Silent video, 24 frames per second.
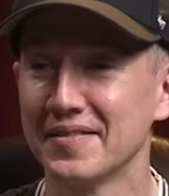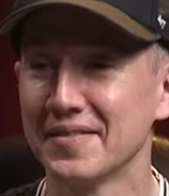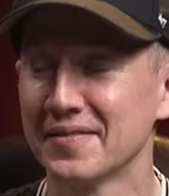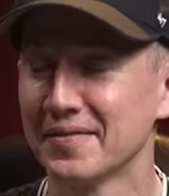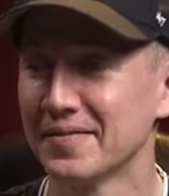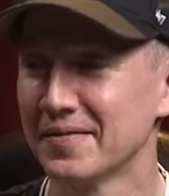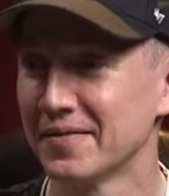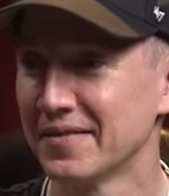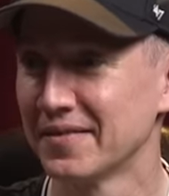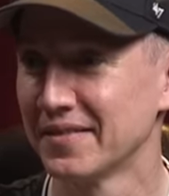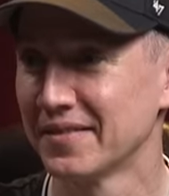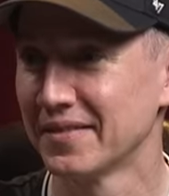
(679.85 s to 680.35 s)
the
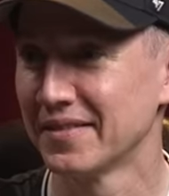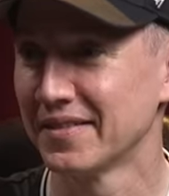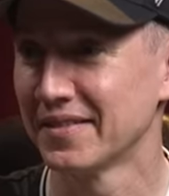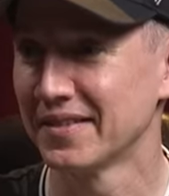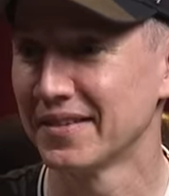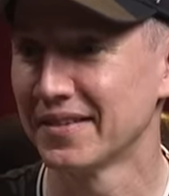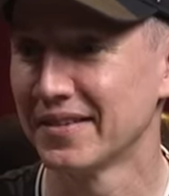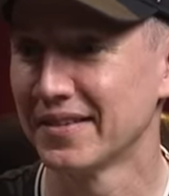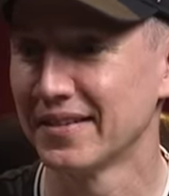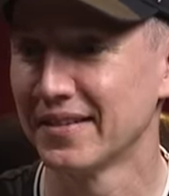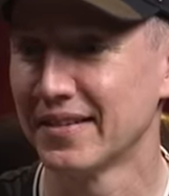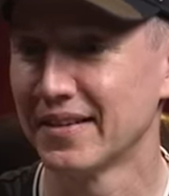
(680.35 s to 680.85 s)
song is
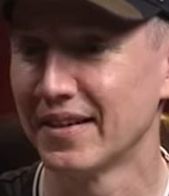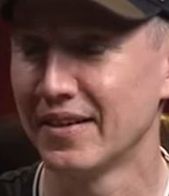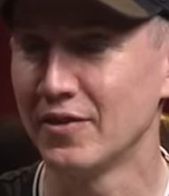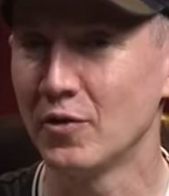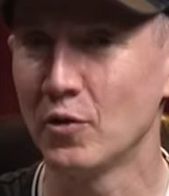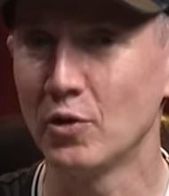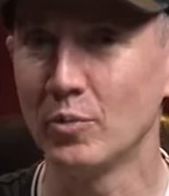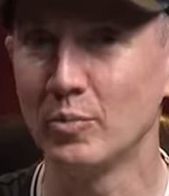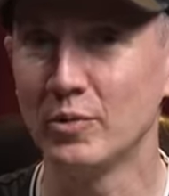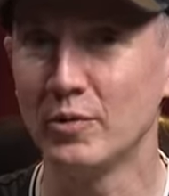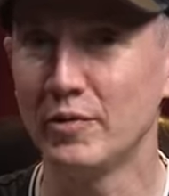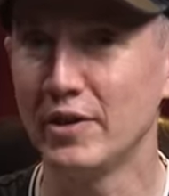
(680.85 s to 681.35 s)
about. And
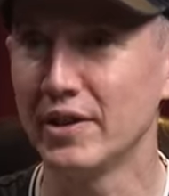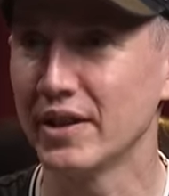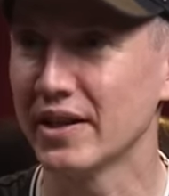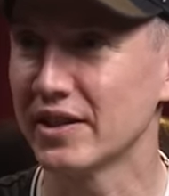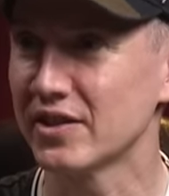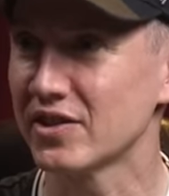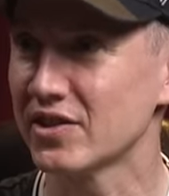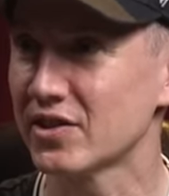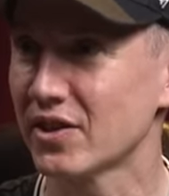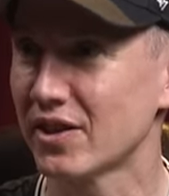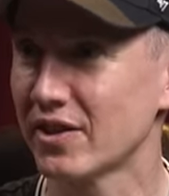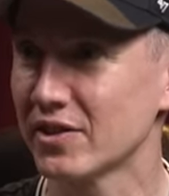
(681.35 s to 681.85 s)
the whole movie
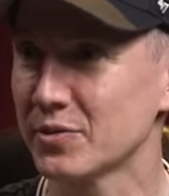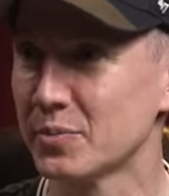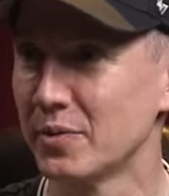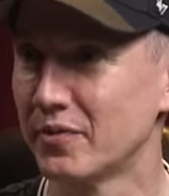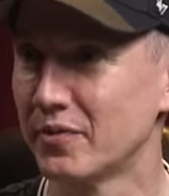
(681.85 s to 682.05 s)
like starts,